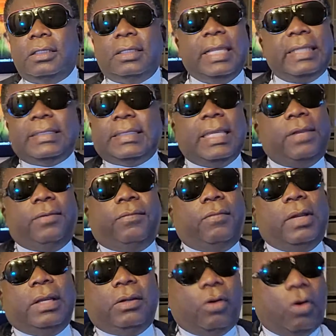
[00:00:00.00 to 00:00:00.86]
let's say
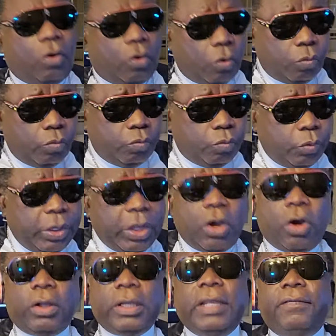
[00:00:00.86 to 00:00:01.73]
we
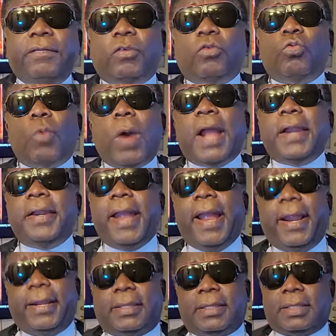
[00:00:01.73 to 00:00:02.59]
all live on
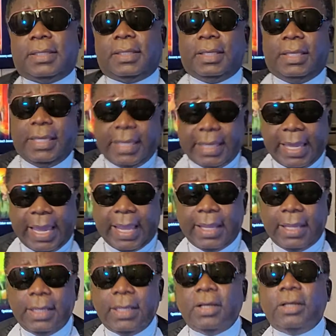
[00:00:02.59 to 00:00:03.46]
one earth
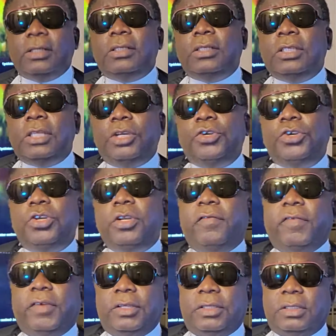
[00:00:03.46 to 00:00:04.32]
here in the
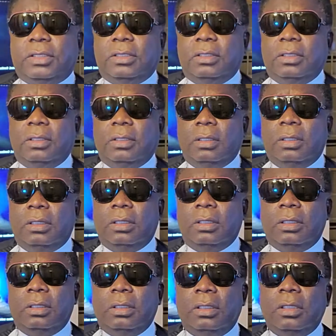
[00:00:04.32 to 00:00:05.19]
universe.
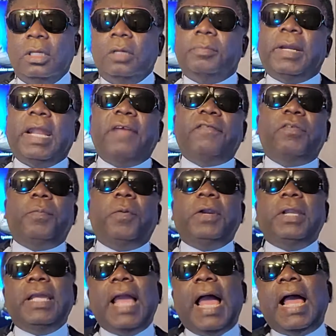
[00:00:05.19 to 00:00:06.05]
But
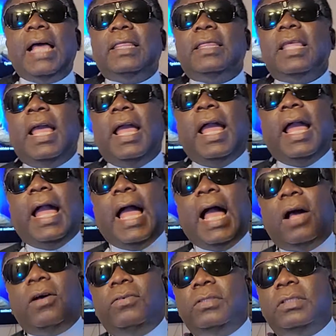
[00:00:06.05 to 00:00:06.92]
everybody has a
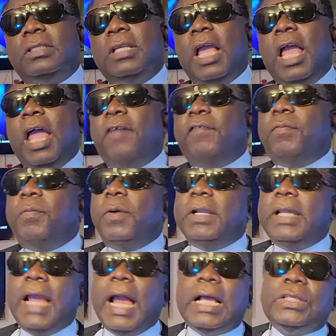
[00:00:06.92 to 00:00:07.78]
house,
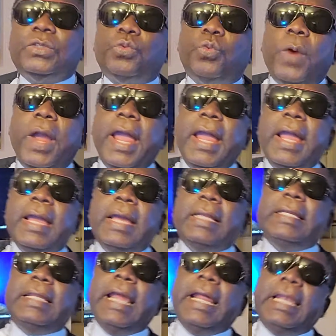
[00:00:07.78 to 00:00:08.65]
everybody has where
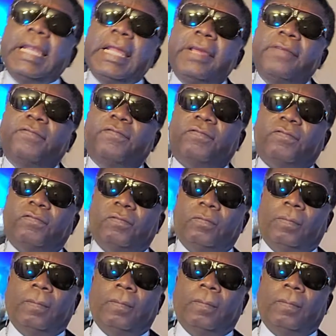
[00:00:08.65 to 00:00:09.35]
they live.